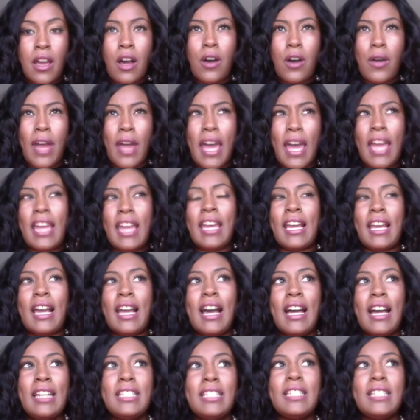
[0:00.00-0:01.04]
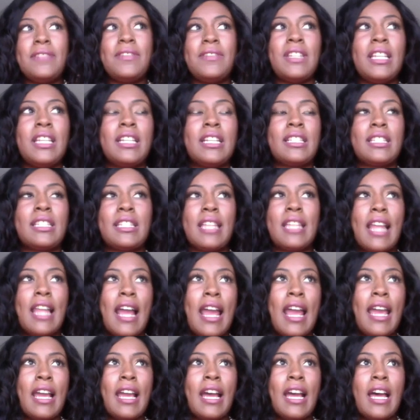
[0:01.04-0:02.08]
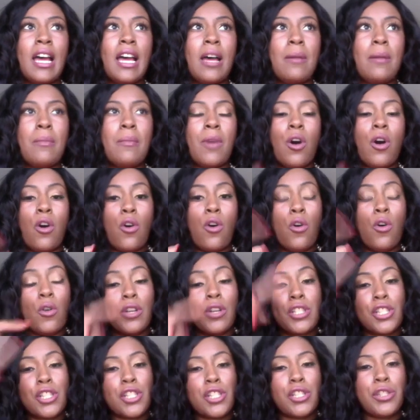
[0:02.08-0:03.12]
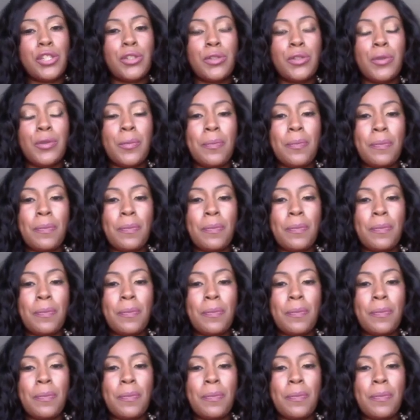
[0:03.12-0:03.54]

Okay, it kind of looks like a horseshoe